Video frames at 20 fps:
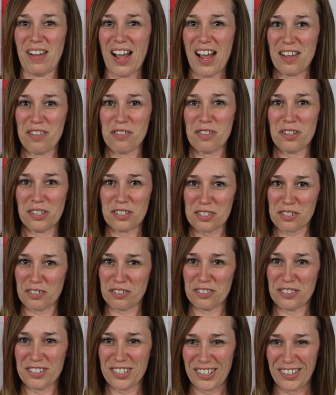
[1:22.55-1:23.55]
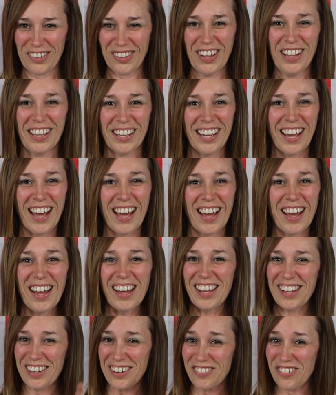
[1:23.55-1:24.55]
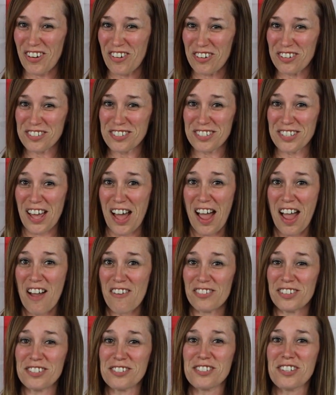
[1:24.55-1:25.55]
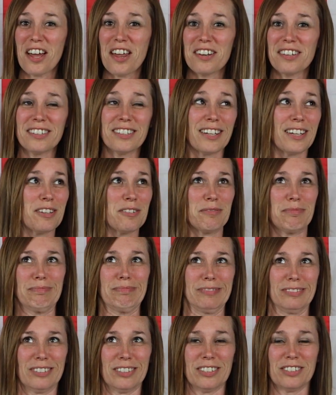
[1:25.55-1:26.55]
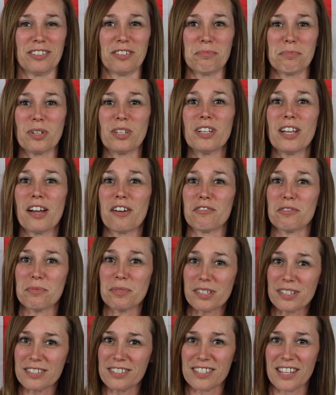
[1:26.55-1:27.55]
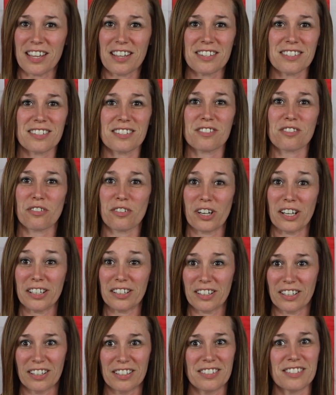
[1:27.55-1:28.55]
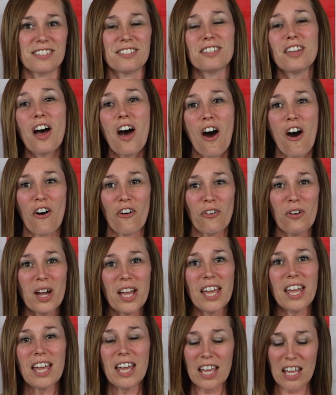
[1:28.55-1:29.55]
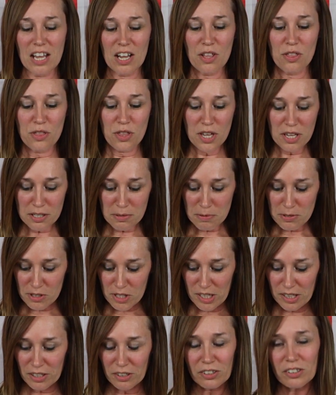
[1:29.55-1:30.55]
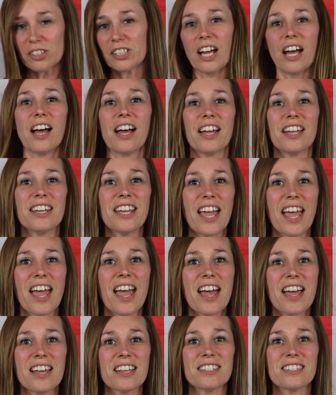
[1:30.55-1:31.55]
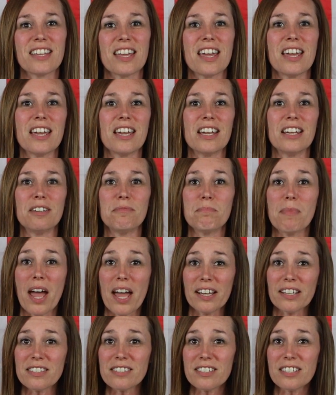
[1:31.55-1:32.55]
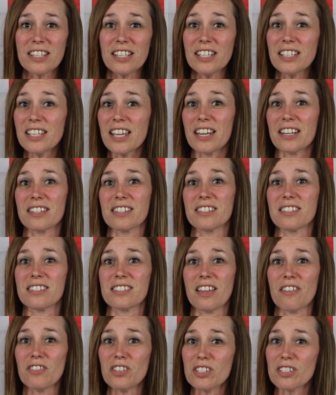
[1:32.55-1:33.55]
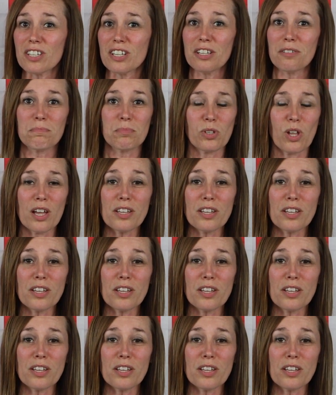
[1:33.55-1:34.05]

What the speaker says: I think it's a good deal. Of course, not having shot it yet, I don't know, but everybody says it's a great gun. So this particular gun has a magazine that is 17+1.